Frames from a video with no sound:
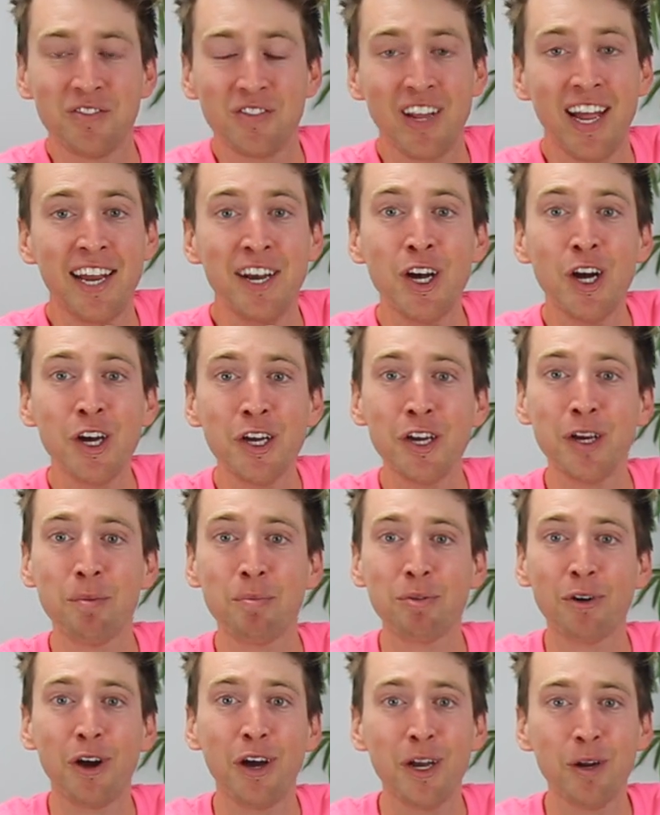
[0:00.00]
I know you
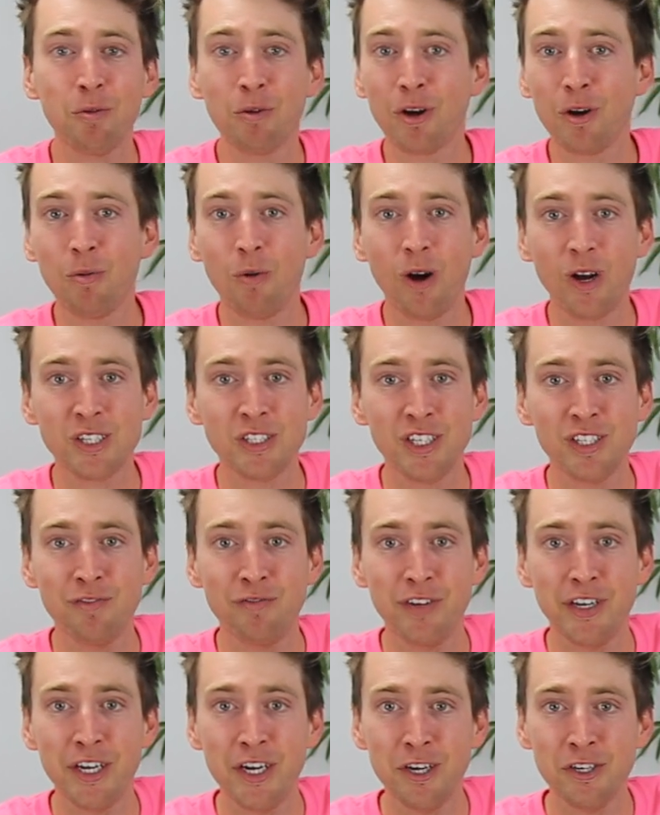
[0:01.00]
probably don't want to watch this
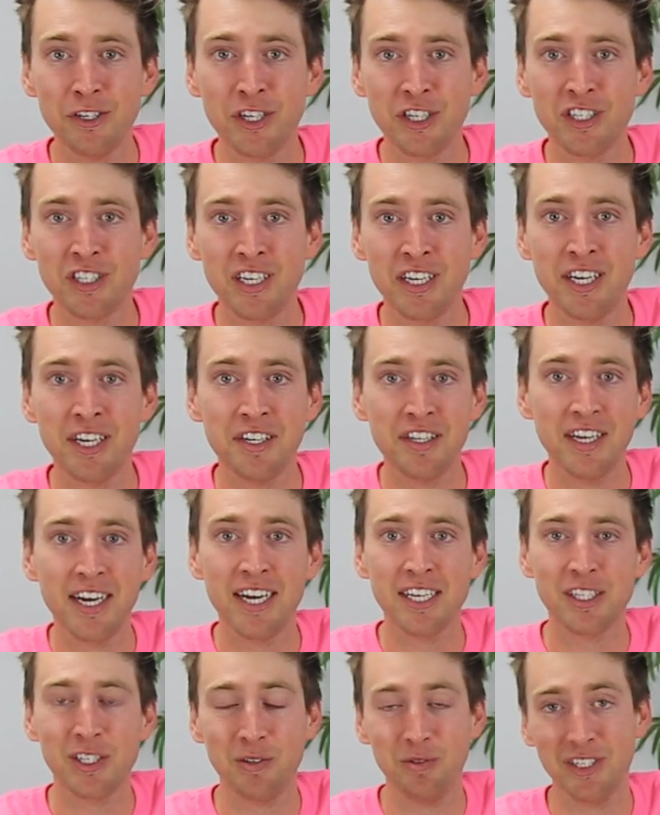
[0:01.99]
video just to hear the
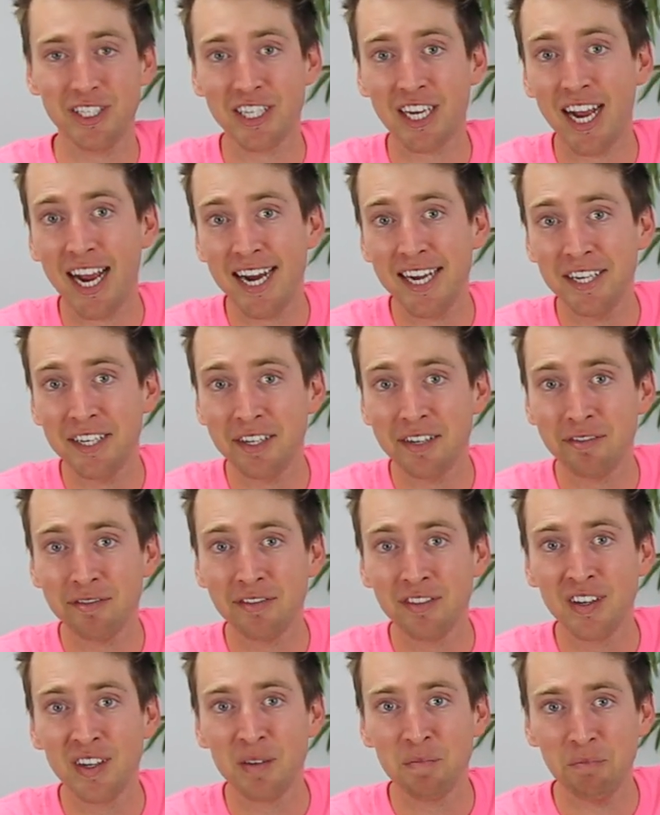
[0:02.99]
answer was kind
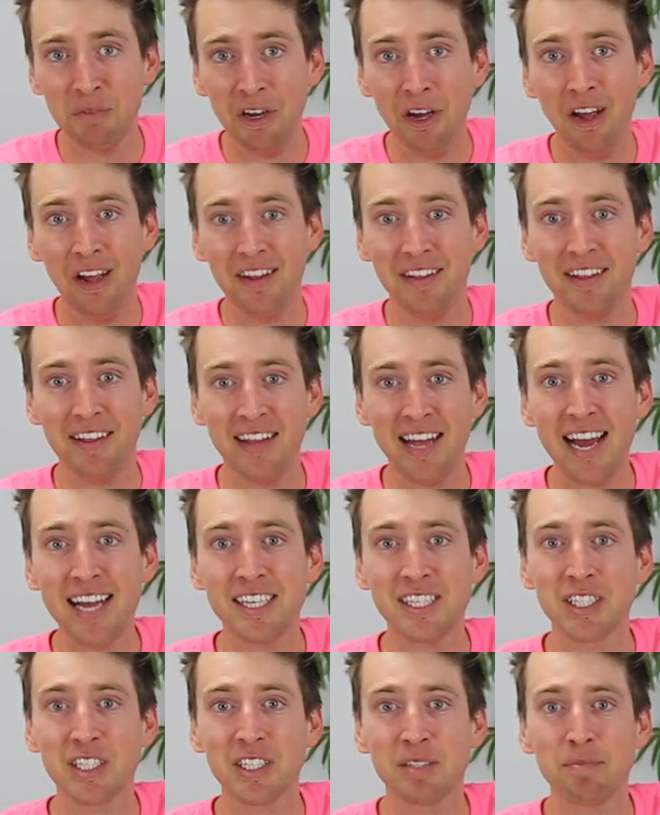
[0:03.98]
of, but
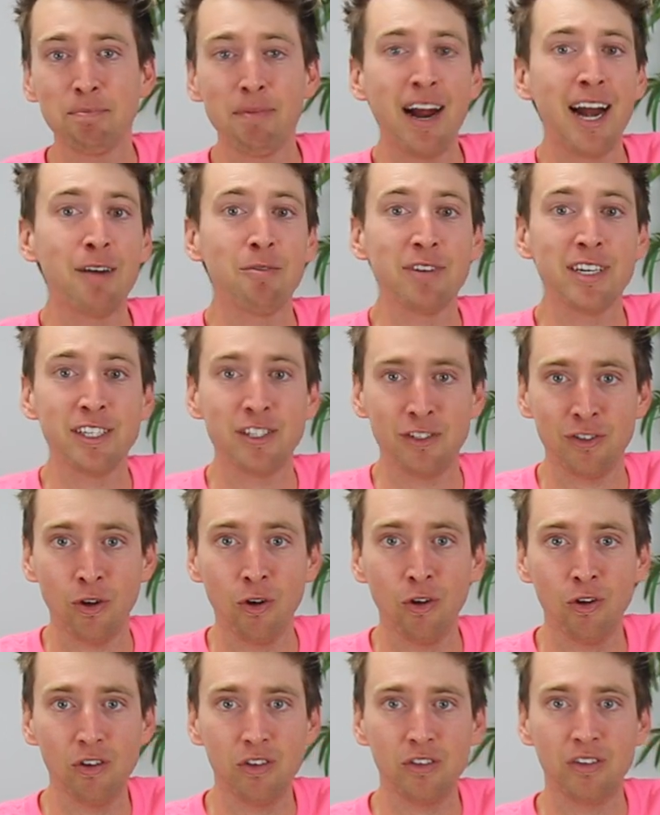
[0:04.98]
that's my
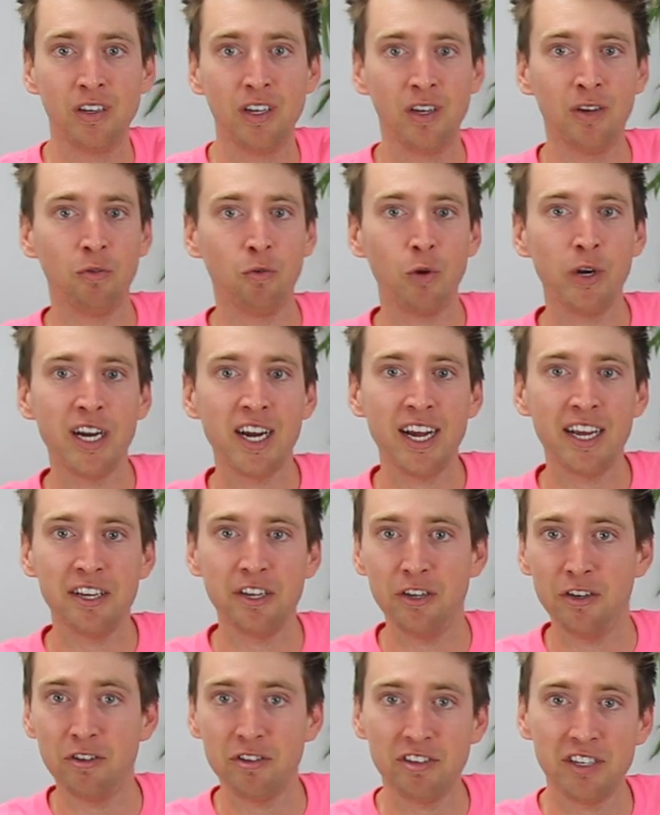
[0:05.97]
result. When I
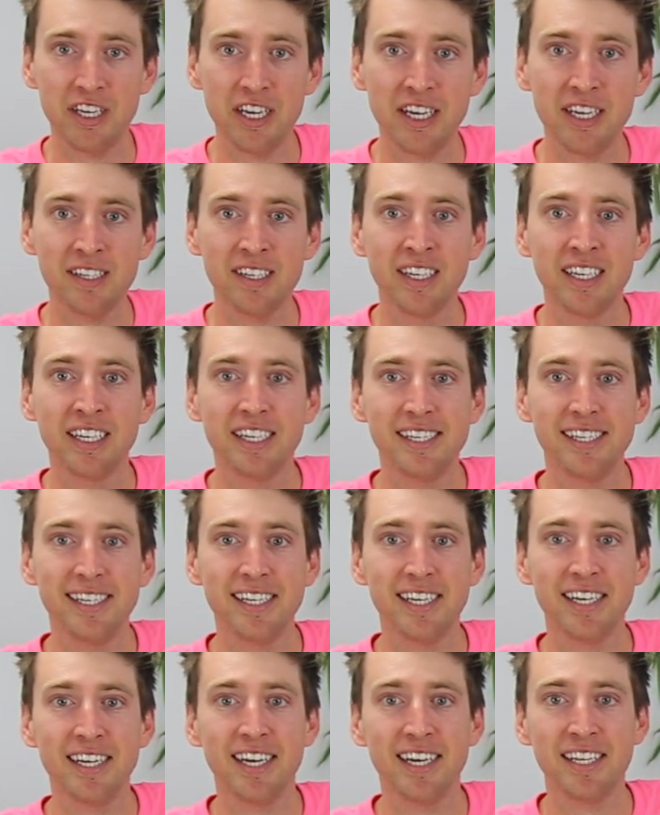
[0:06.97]
used it,
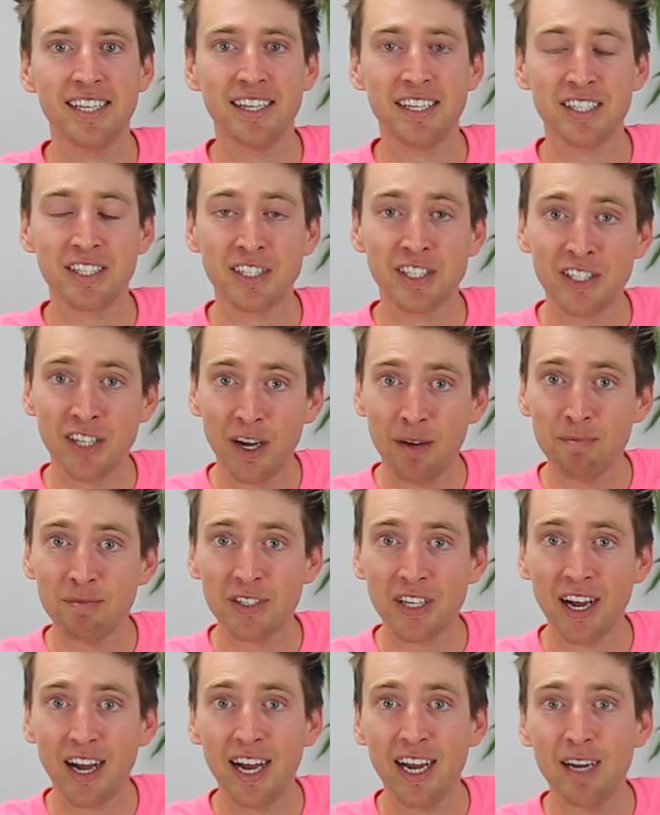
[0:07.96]

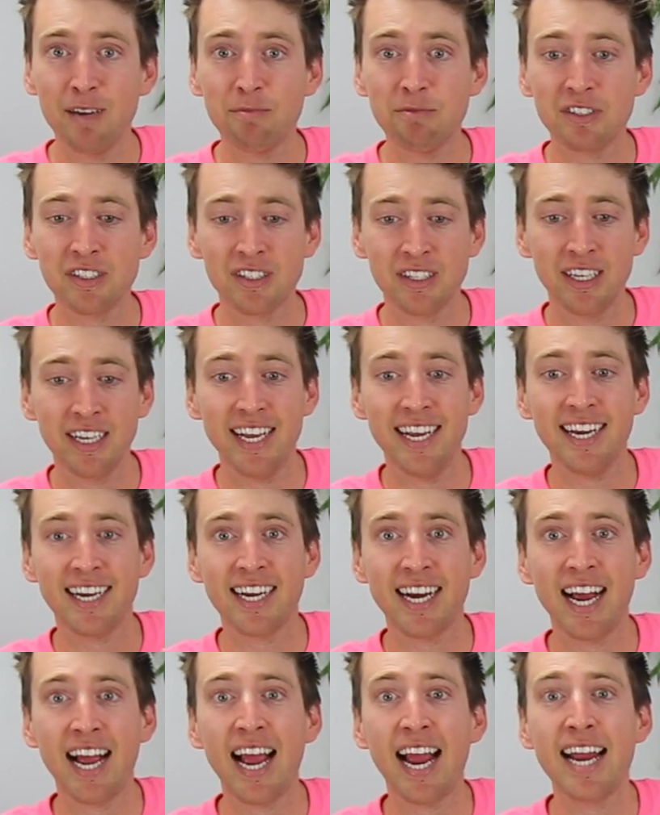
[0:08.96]
sometimes it
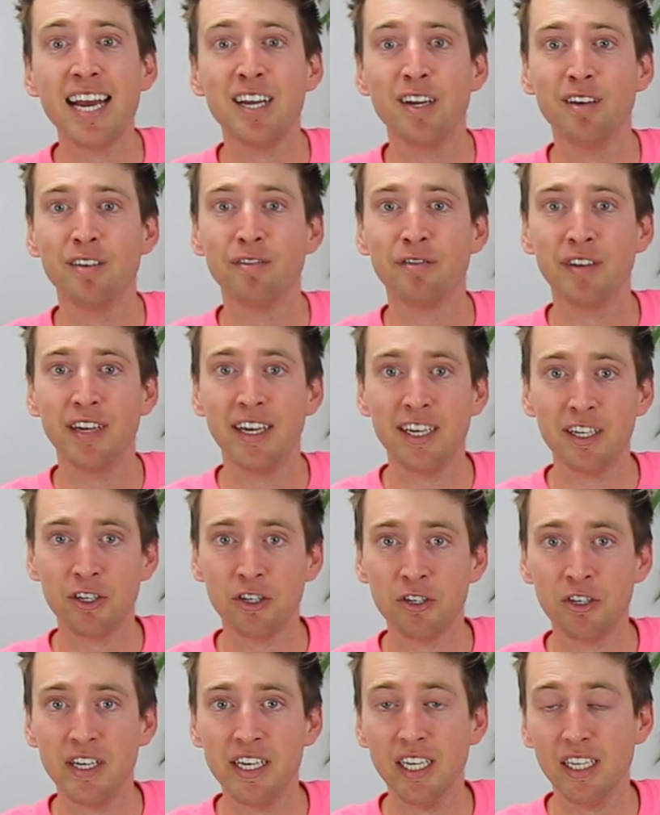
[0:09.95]
kind of
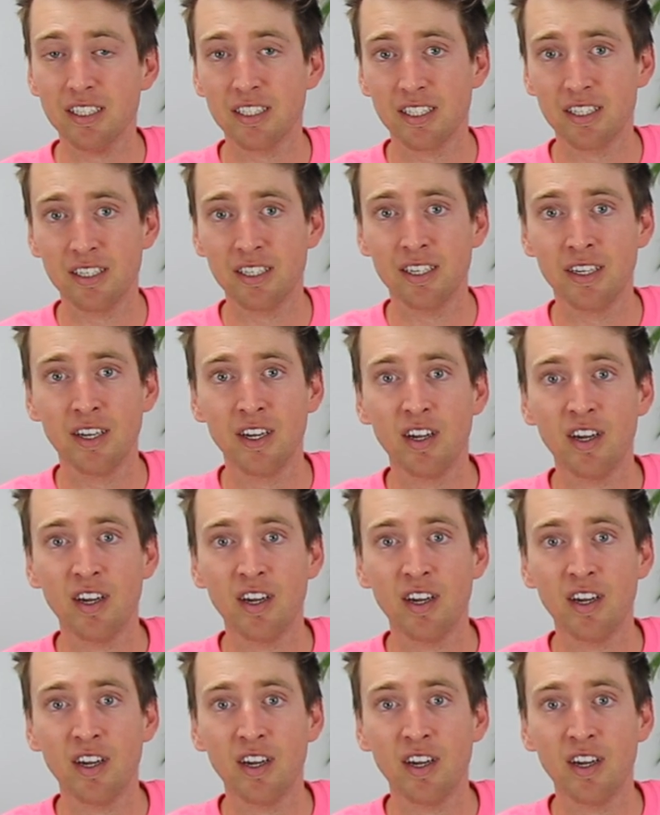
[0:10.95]
increased.